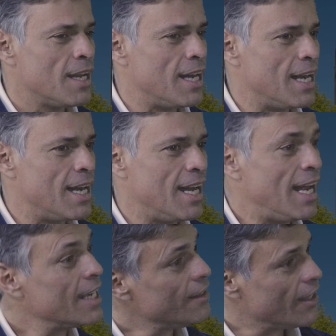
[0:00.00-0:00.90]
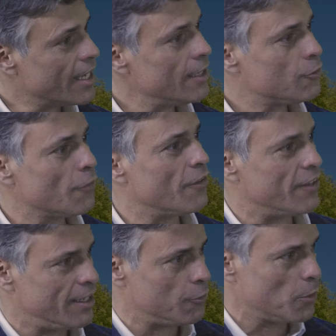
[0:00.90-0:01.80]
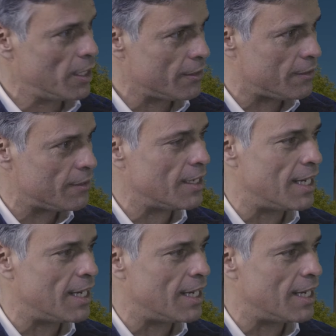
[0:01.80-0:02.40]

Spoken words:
And in the case of the Venezuelans